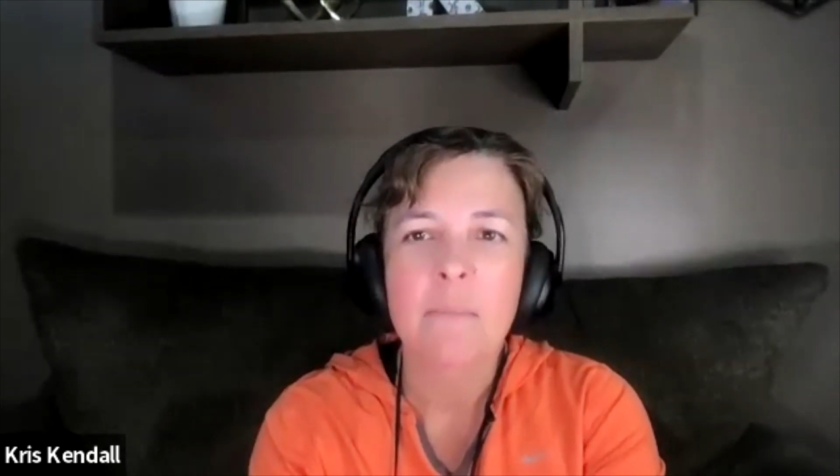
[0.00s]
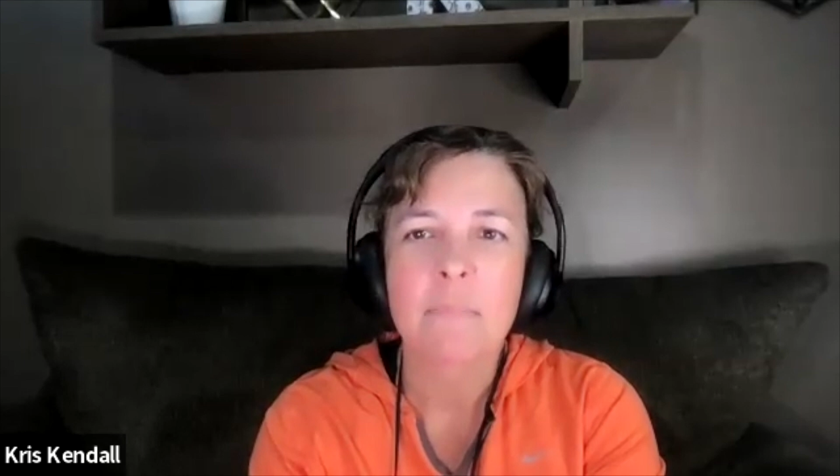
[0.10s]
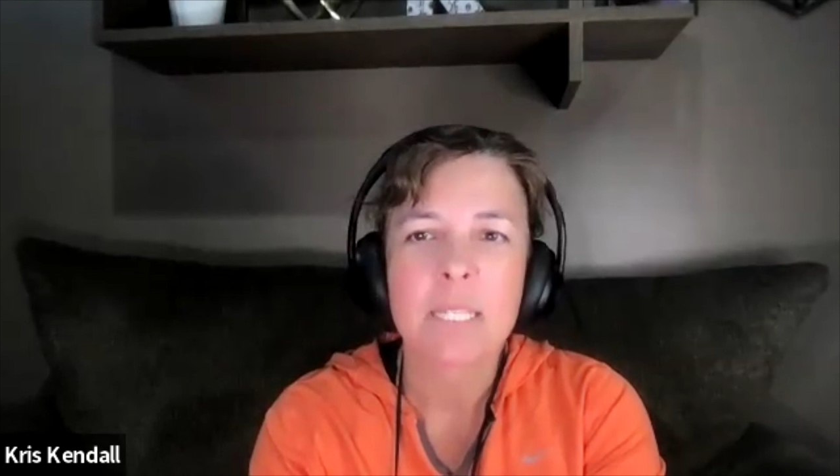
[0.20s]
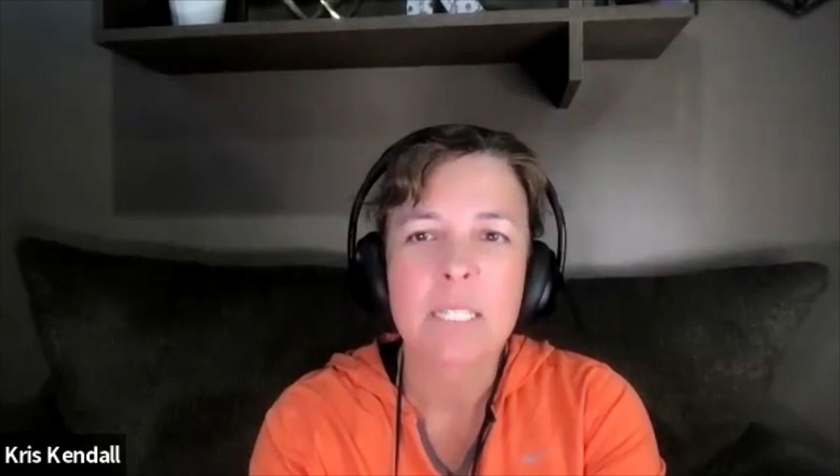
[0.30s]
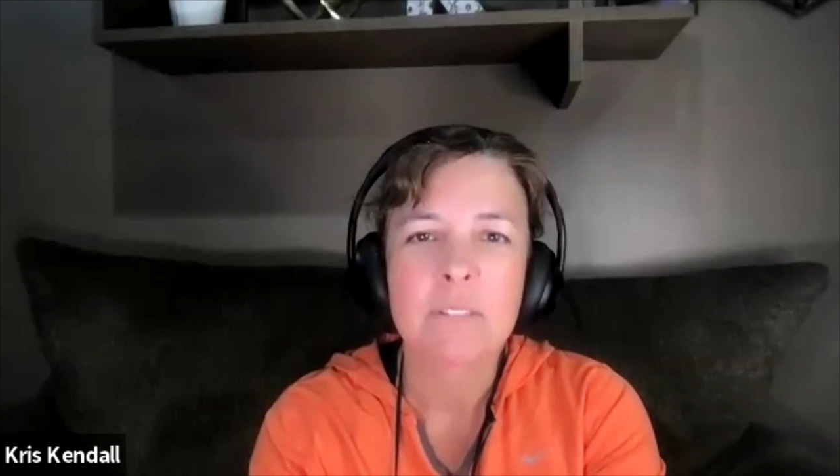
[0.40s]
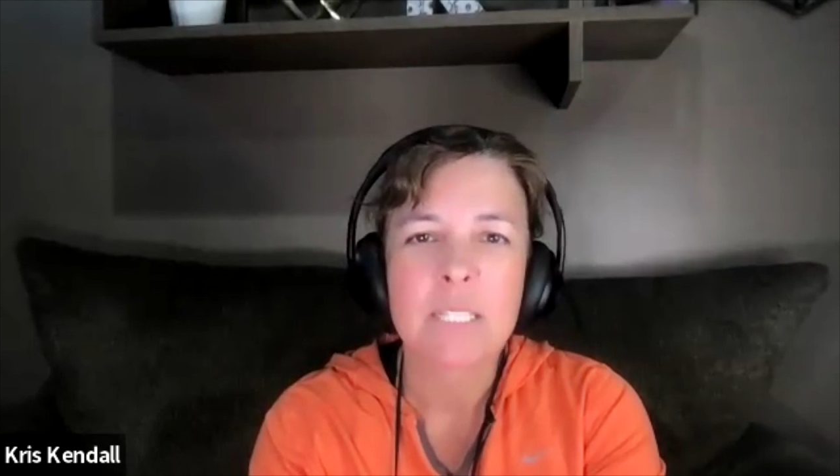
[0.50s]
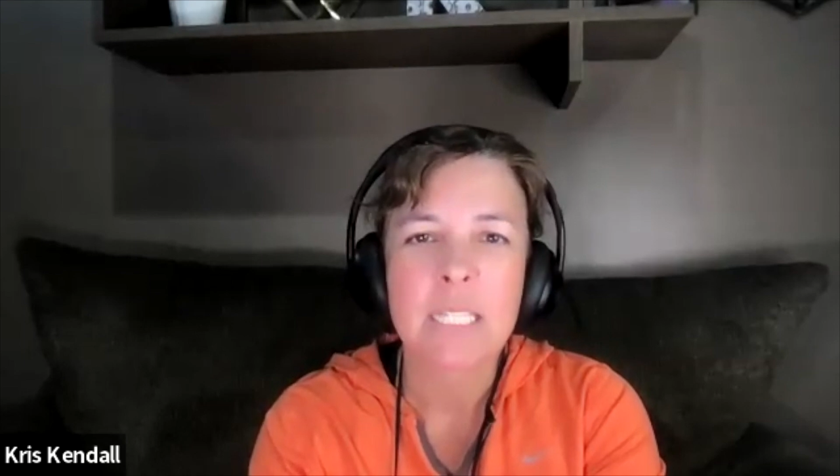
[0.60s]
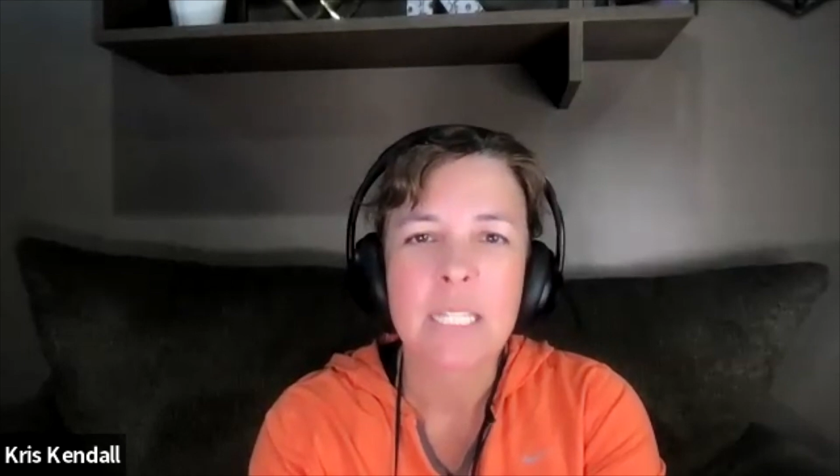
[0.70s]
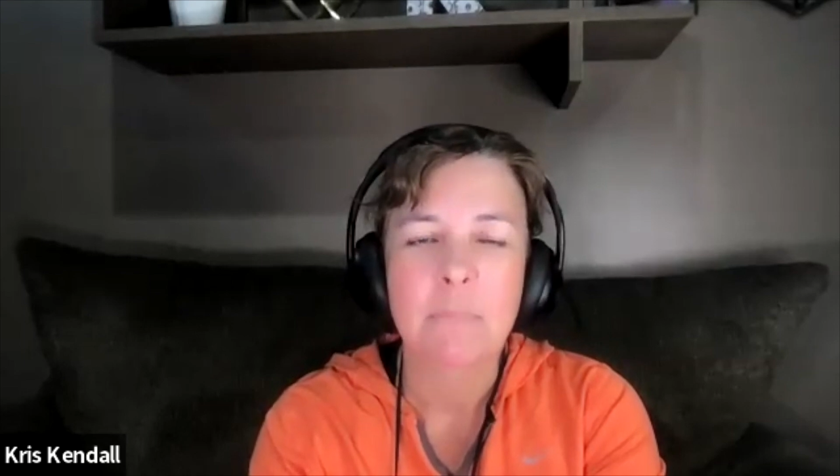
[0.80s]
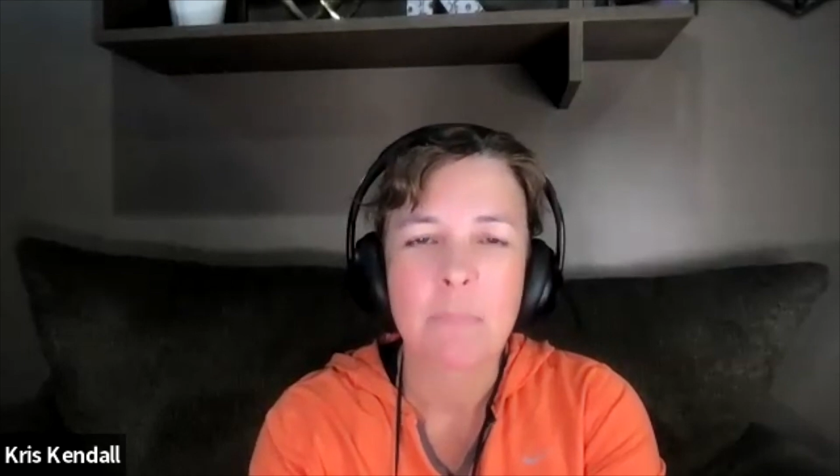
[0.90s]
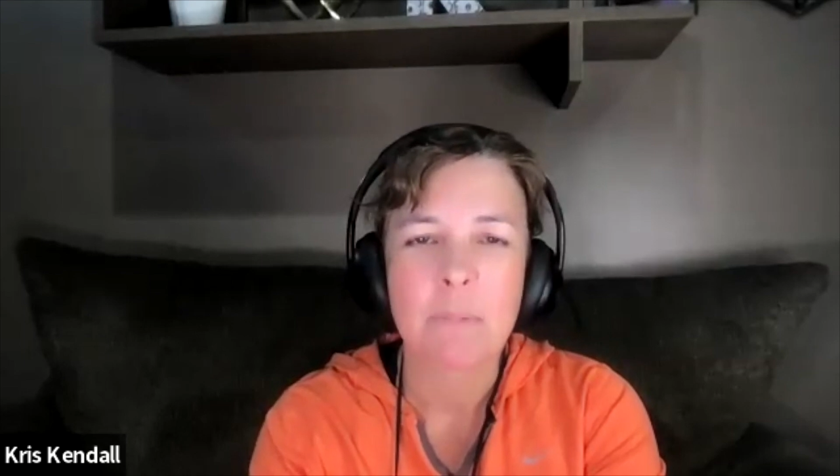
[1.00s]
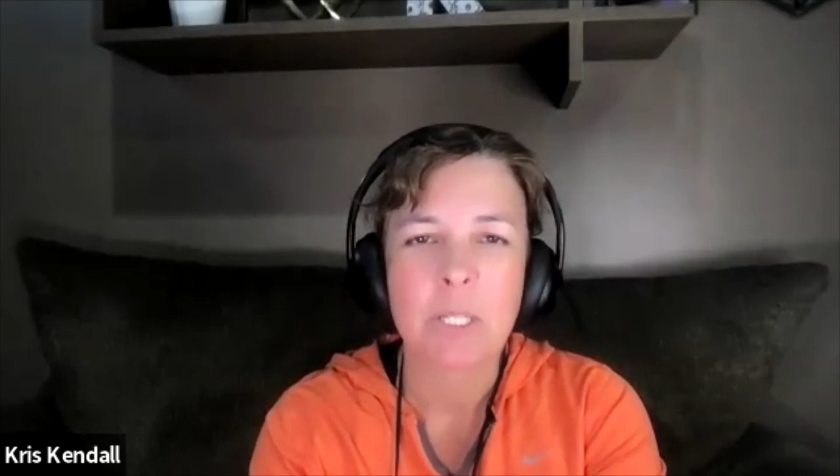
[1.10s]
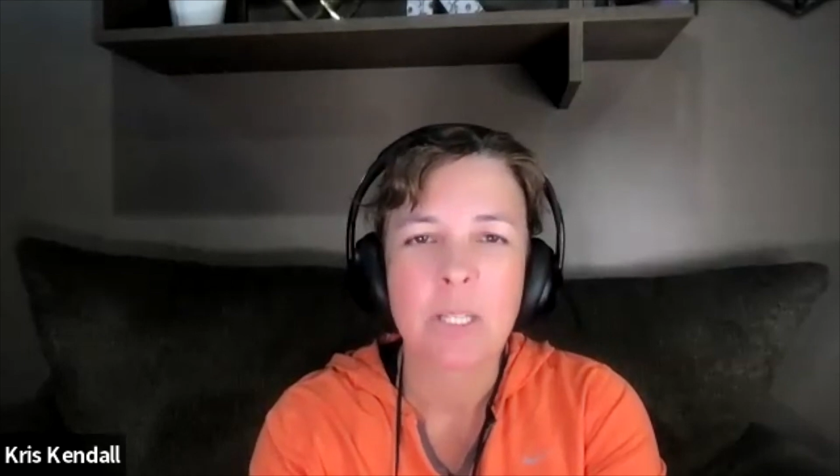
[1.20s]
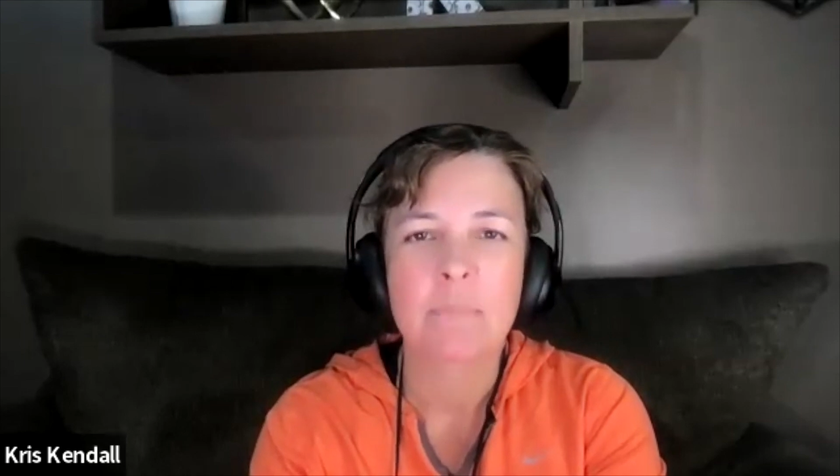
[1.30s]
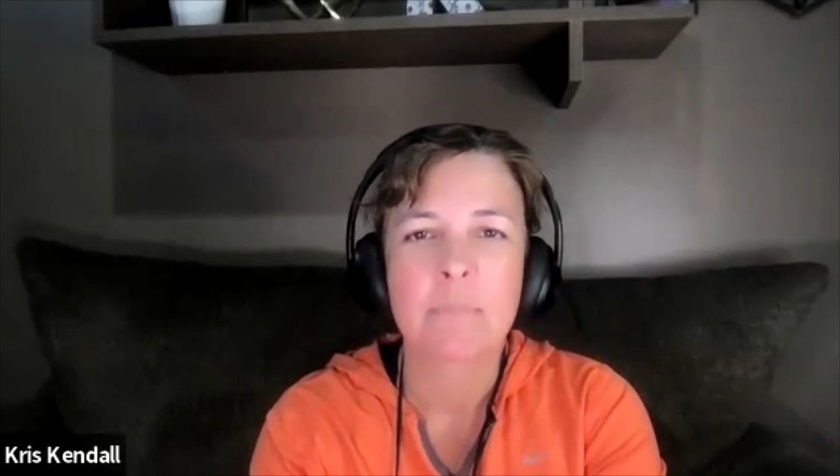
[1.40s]
please visit
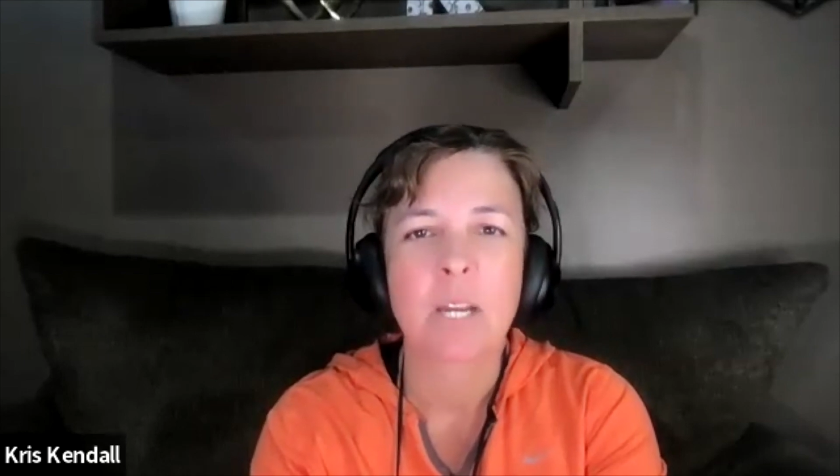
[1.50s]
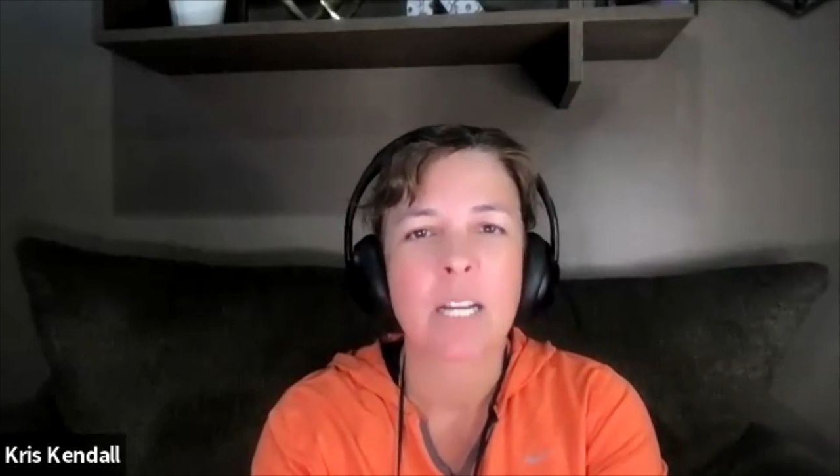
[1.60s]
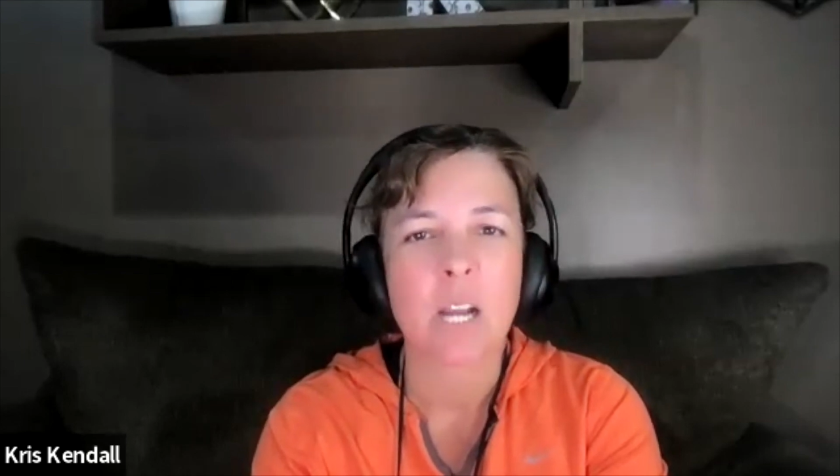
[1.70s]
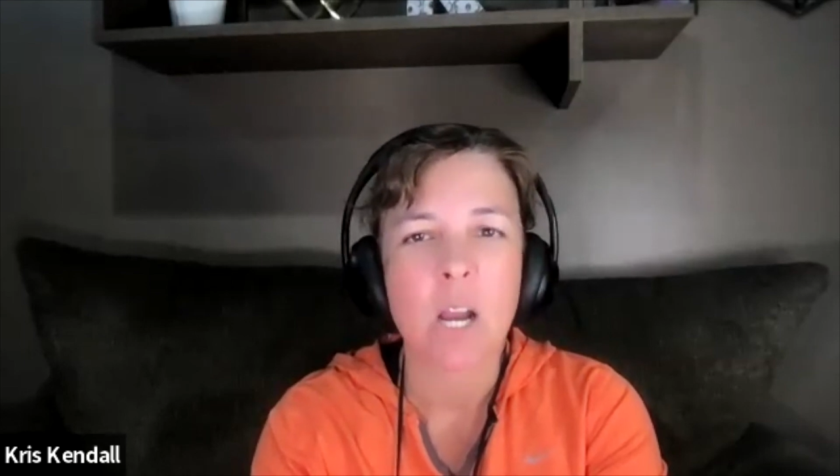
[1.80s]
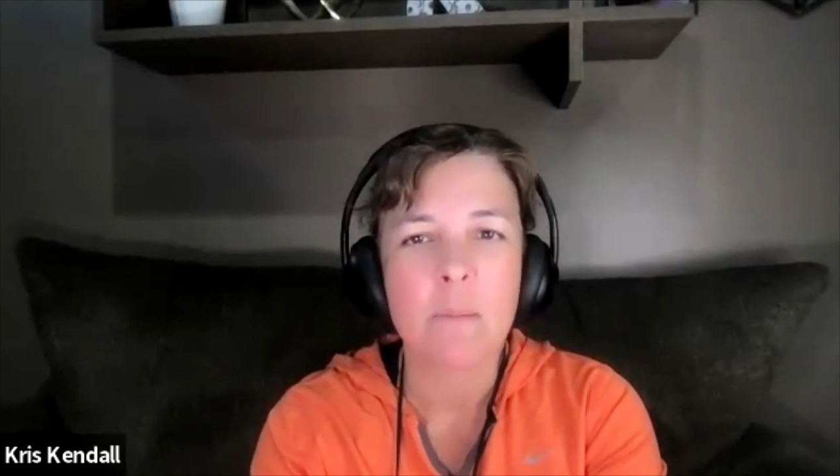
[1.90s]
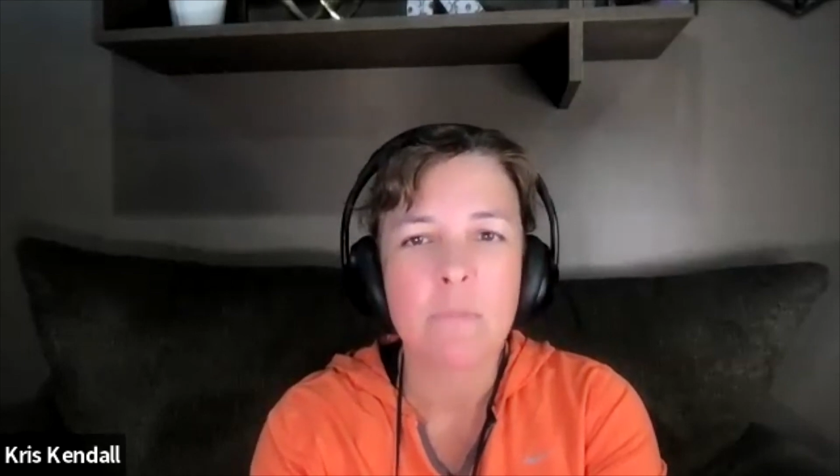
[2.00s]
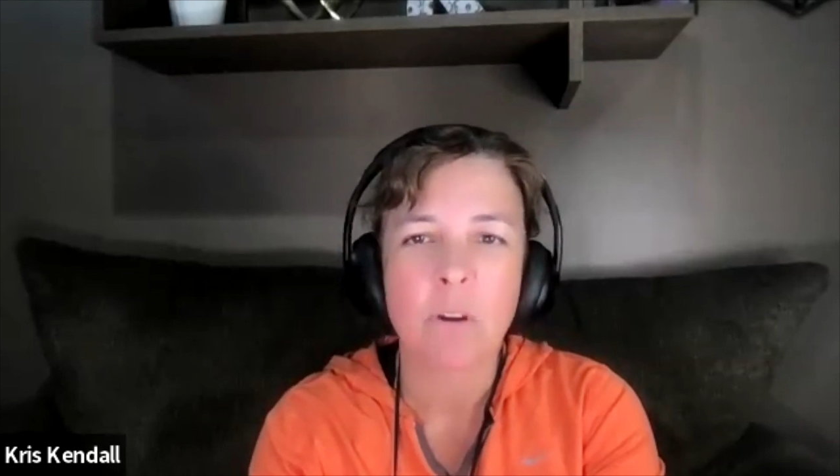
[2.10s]
thepublishclub.com